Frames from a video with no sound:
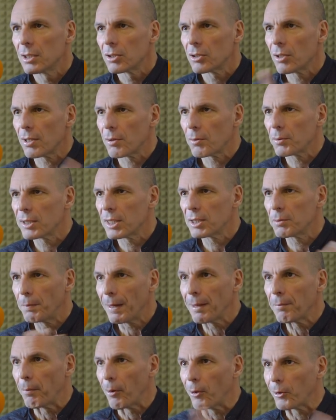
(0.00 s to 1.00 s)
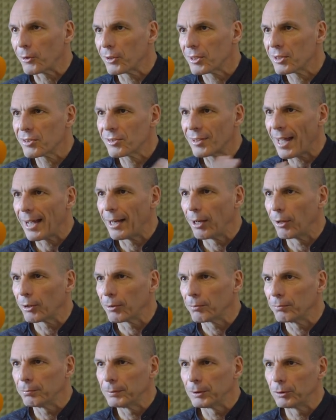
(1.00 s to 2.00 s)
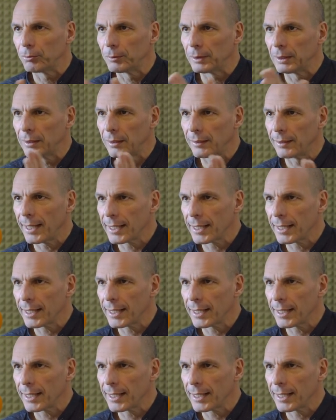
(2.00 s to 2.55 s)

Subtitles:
So there was this ping pong, this dialogue between